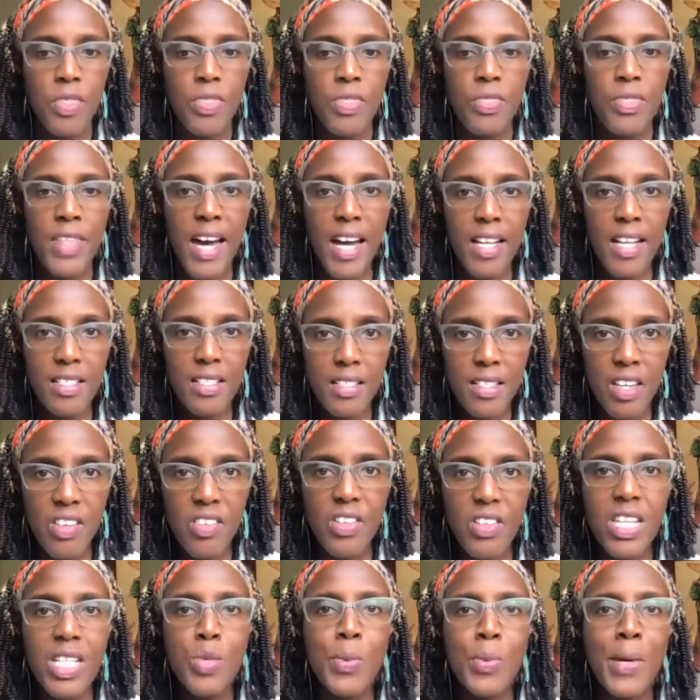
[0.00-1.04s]

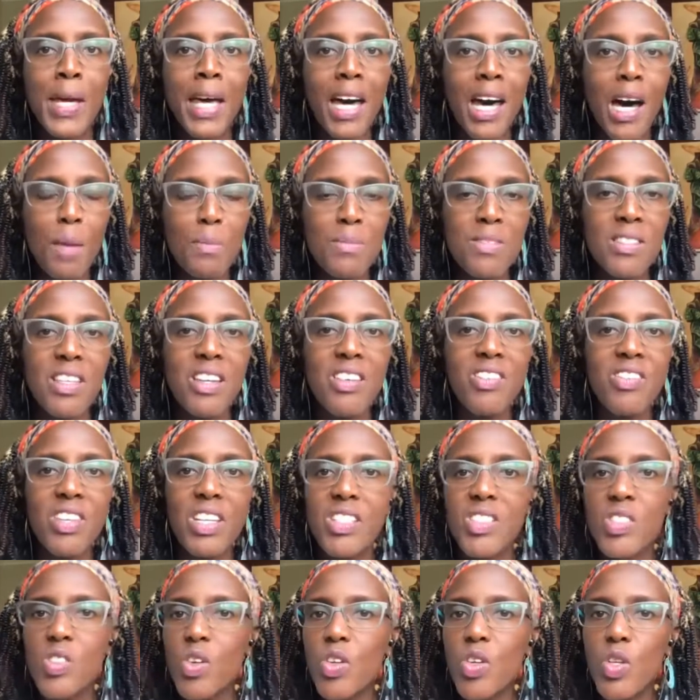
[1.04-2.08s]
It becomes the
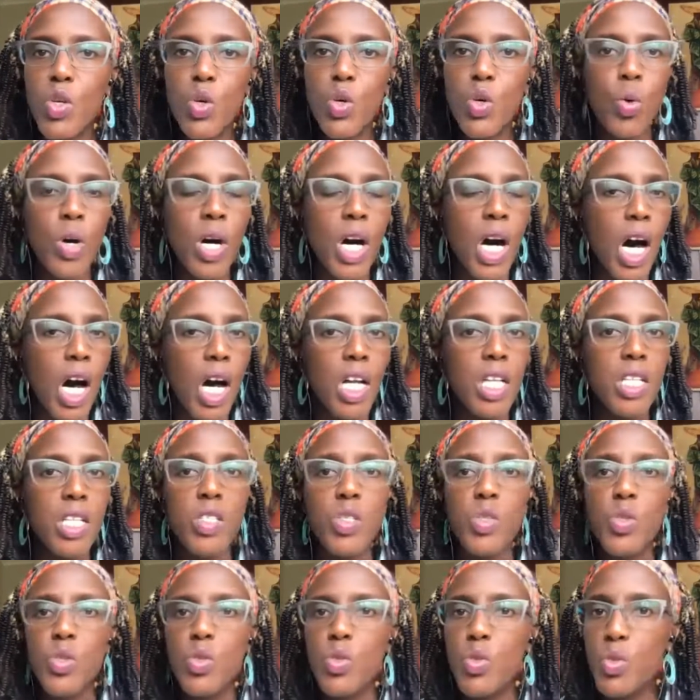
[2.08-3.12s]
reason you
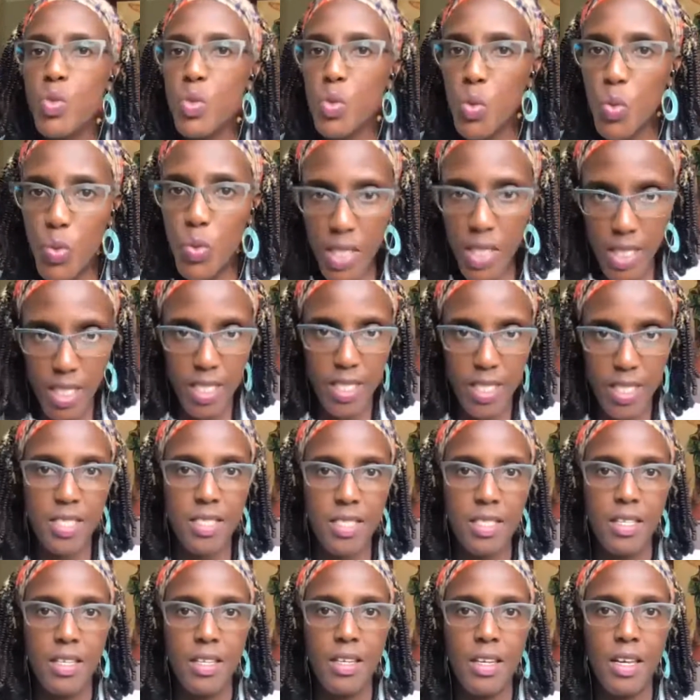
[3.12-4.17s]
can't do it.
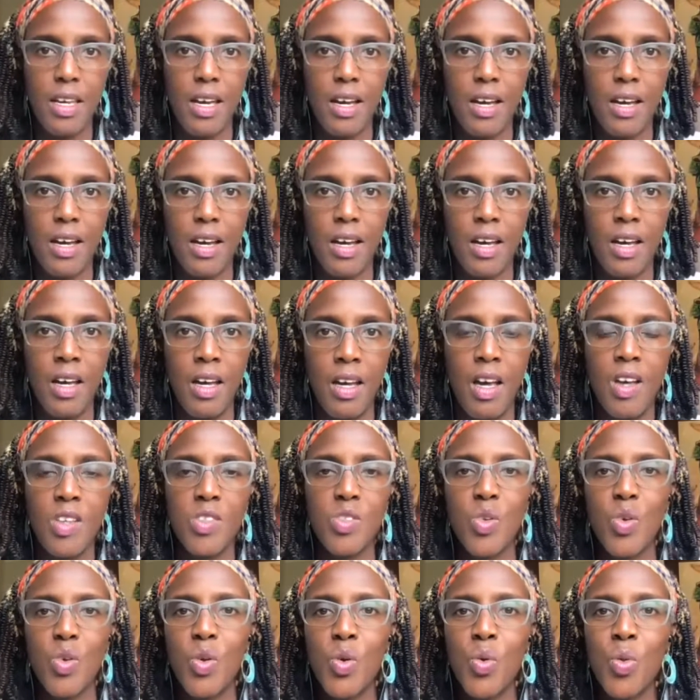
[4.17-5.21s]
Yeah.
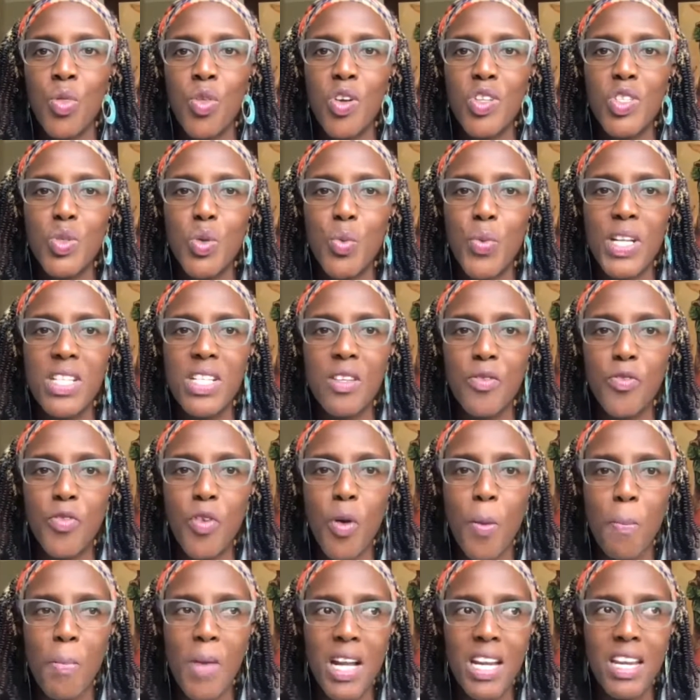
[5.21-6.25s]
So you thought you're waiting
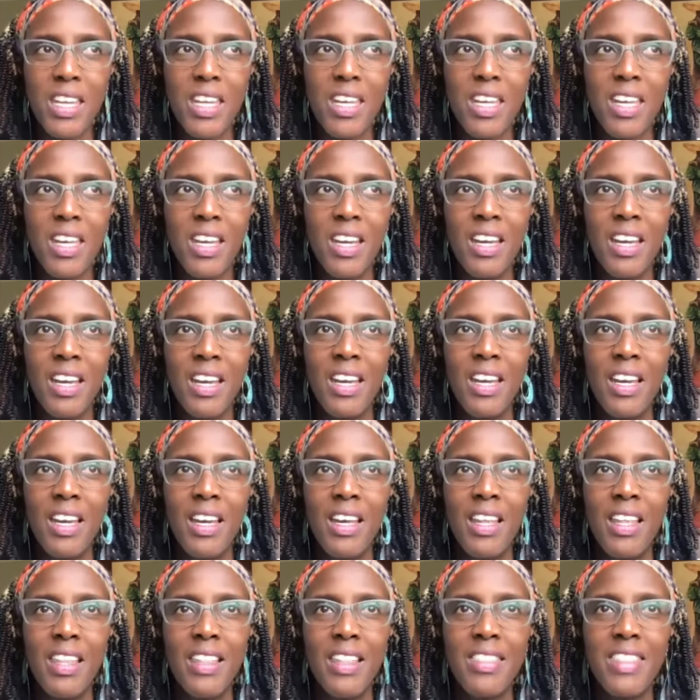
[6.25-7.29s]
for money,
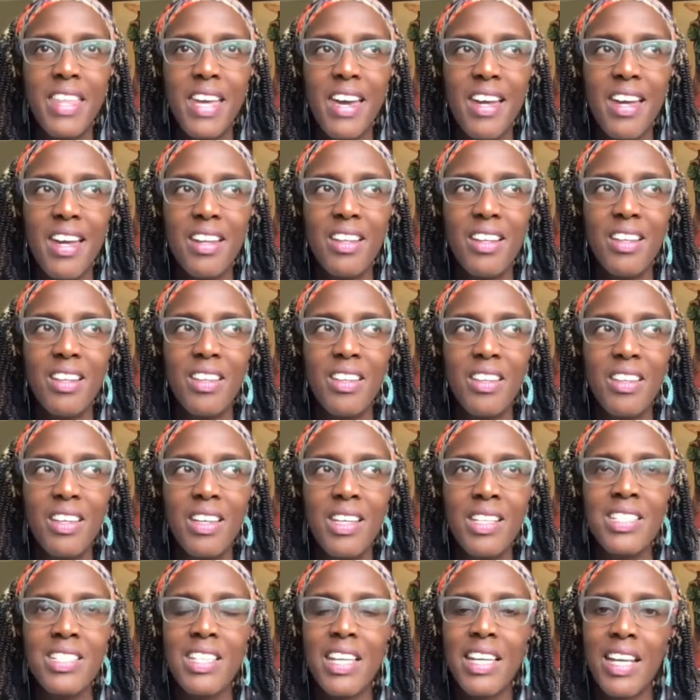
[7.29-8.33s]
then
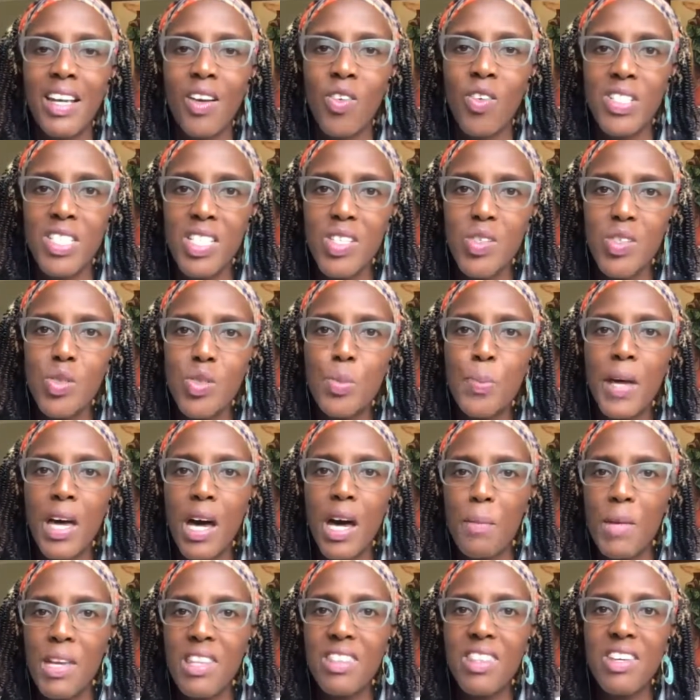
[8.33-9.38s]
it continues
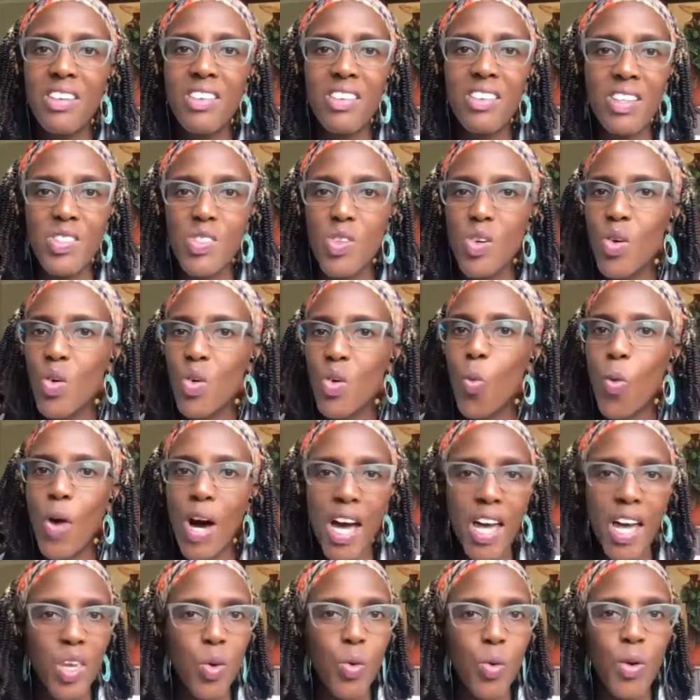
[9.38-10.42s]
becoming the reason
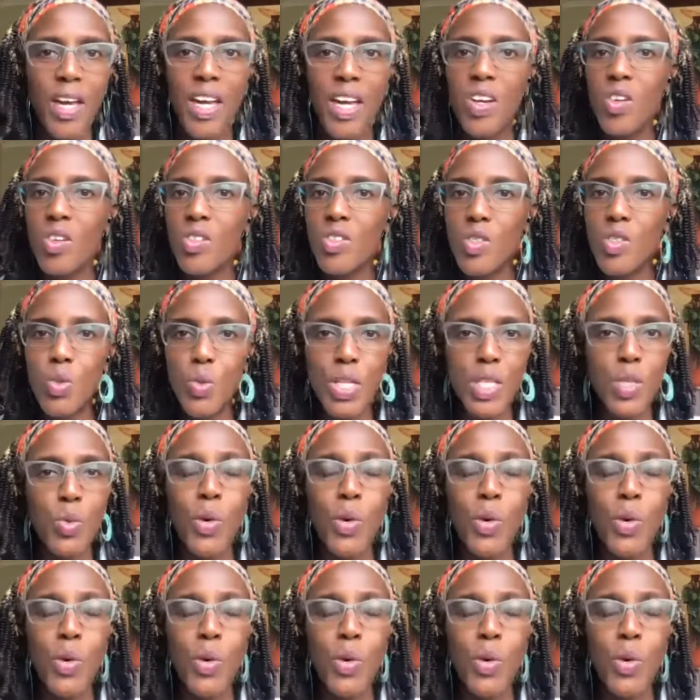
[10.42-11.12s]
why you cannot do it.